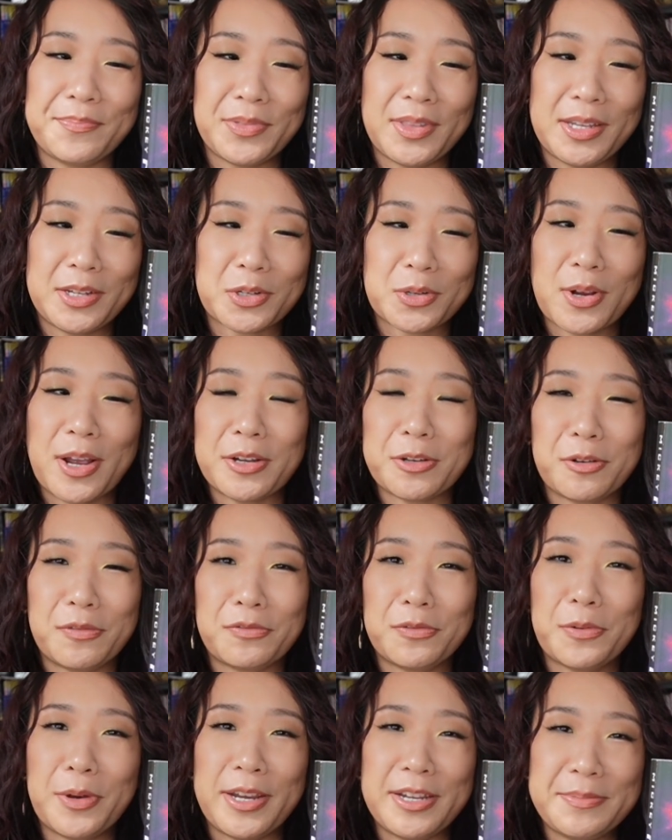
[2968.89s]
They try to
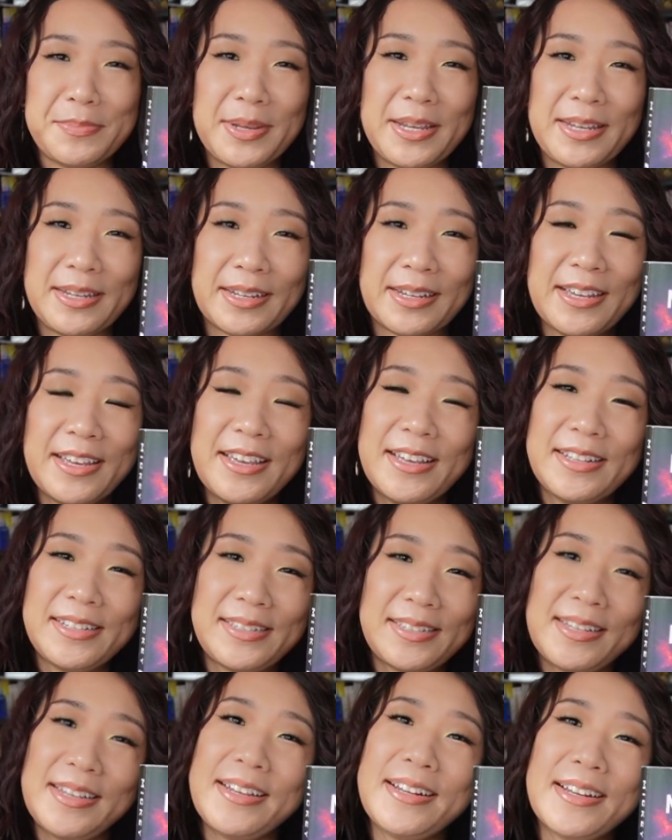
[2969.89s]
avoid being
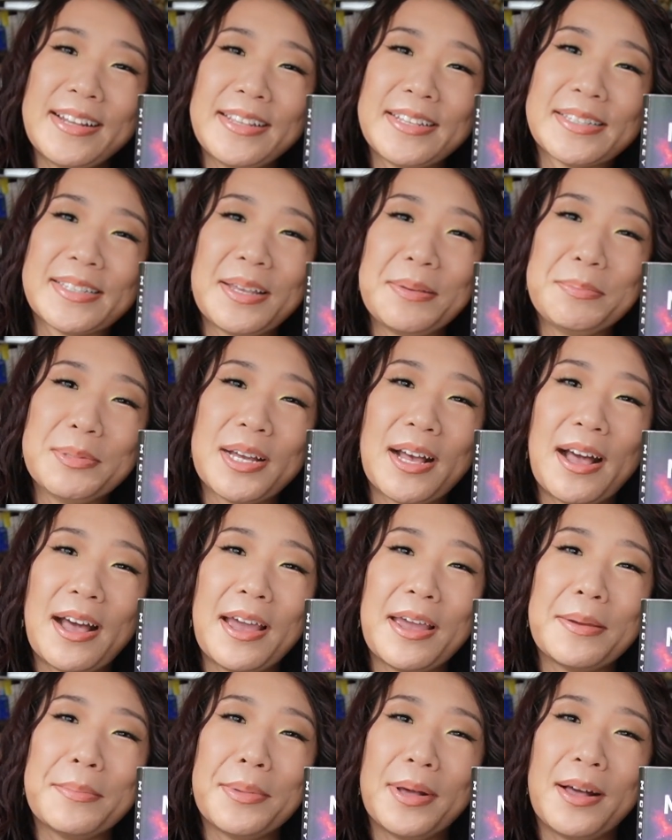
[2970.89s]
seen at the same
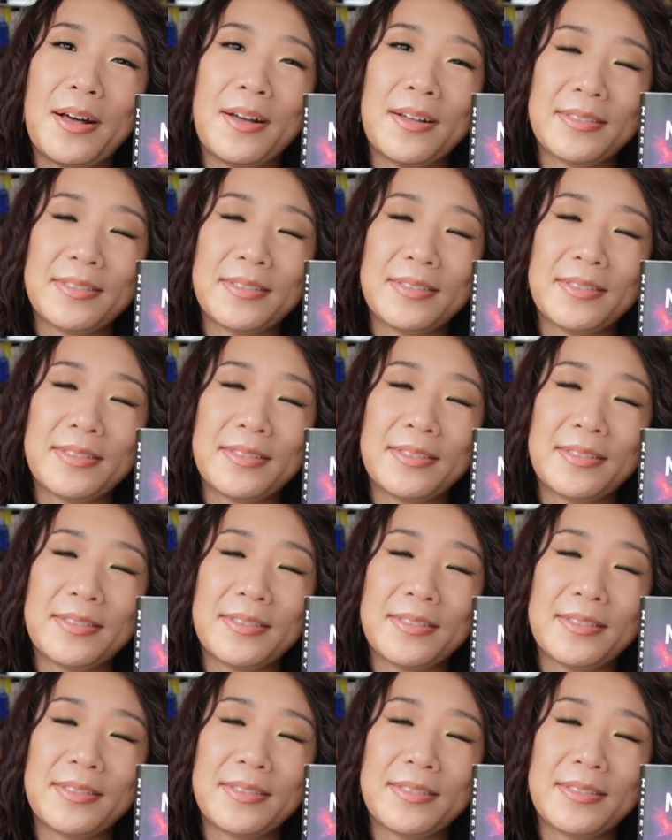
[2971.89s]
time